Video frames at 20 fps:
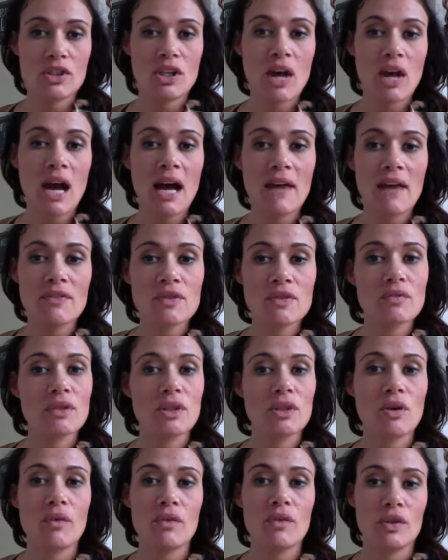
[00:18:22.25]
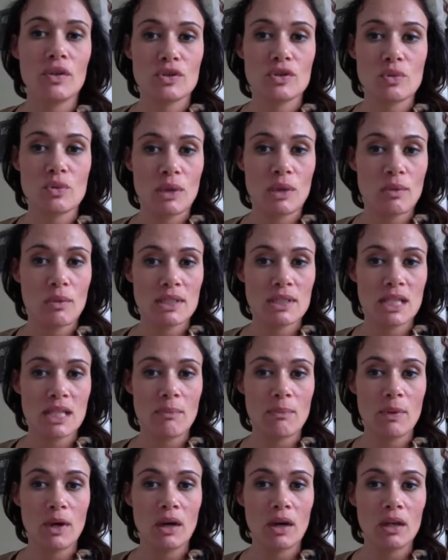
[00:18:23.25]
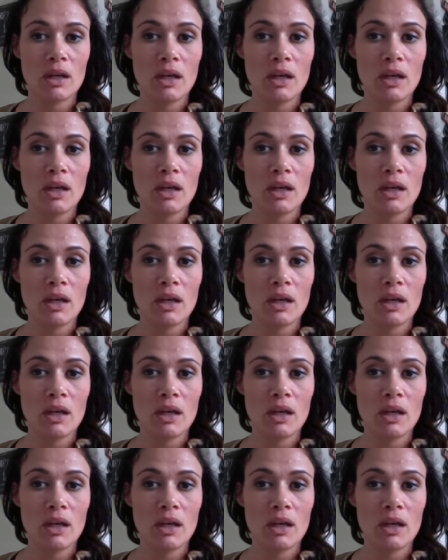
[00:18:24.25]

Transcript: you have to read over your 21-day book,